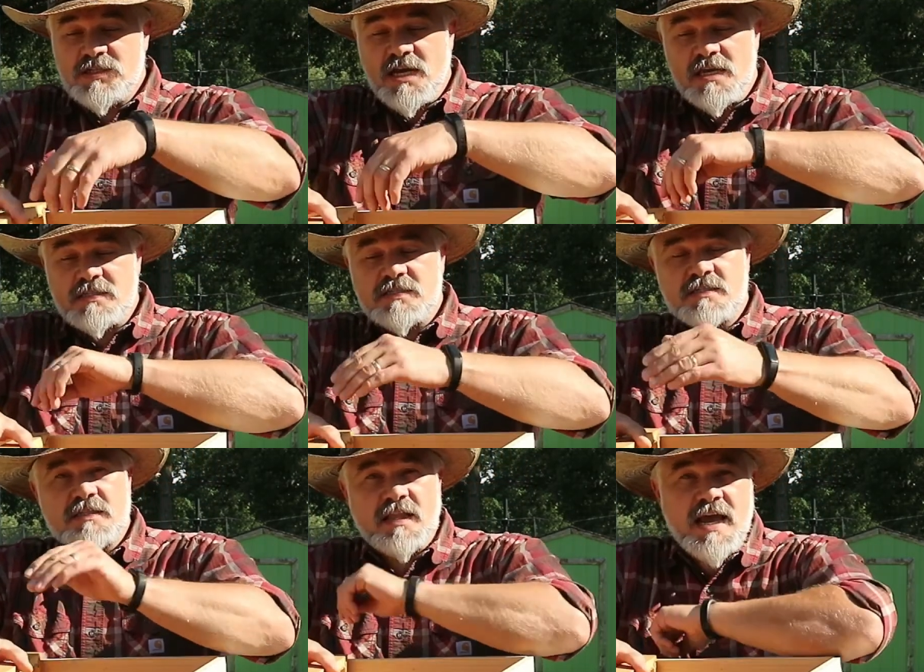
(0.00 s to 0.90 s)
just
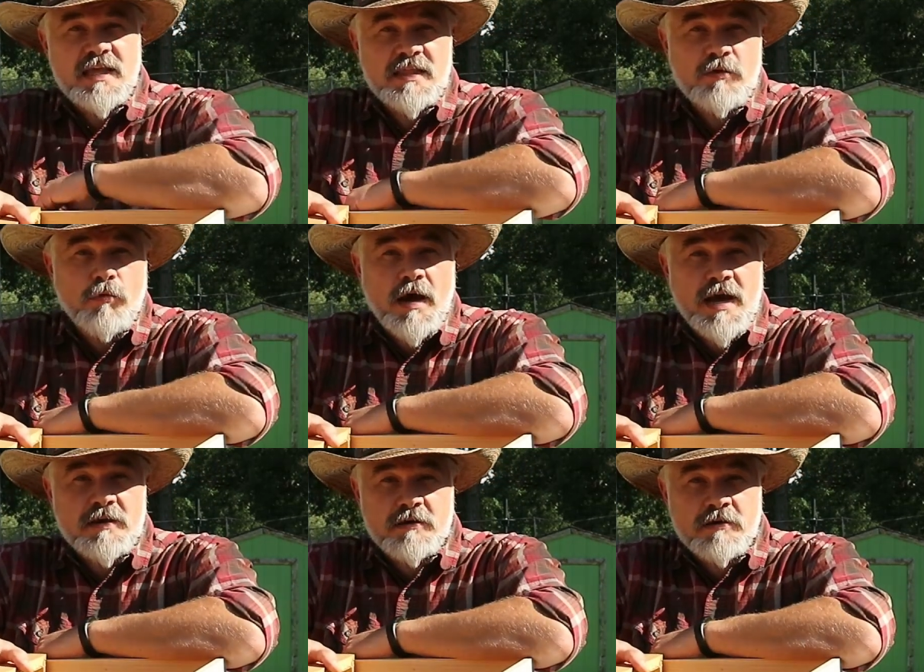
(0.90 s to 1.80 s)
slightly
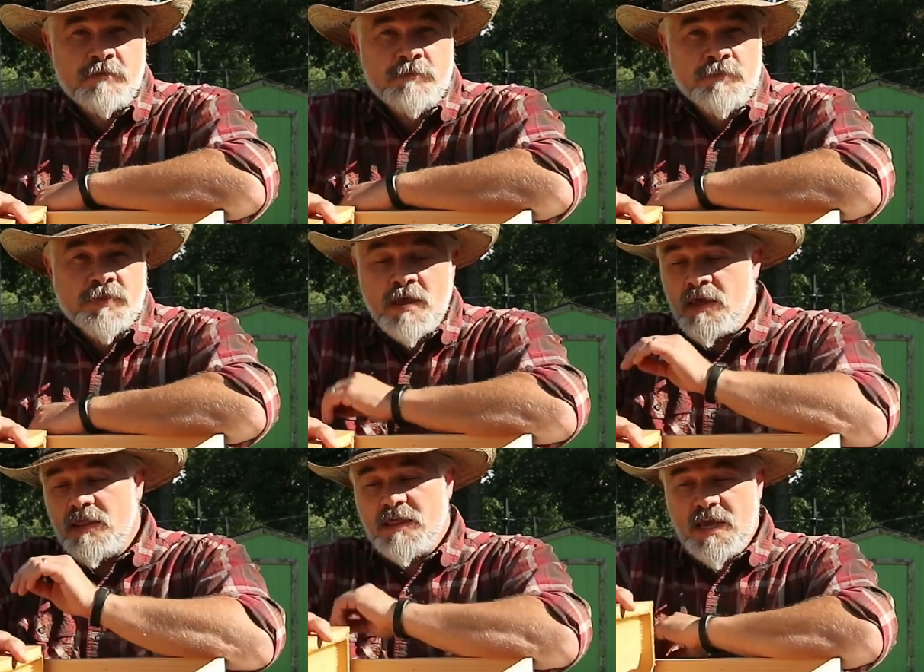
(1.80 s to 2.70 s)
wider
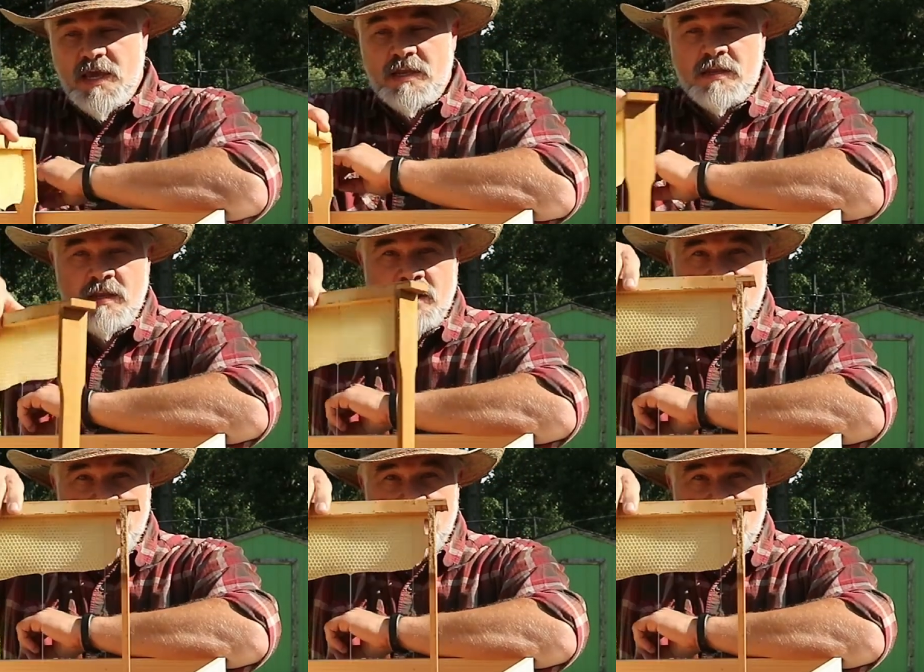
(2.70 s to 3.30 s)
than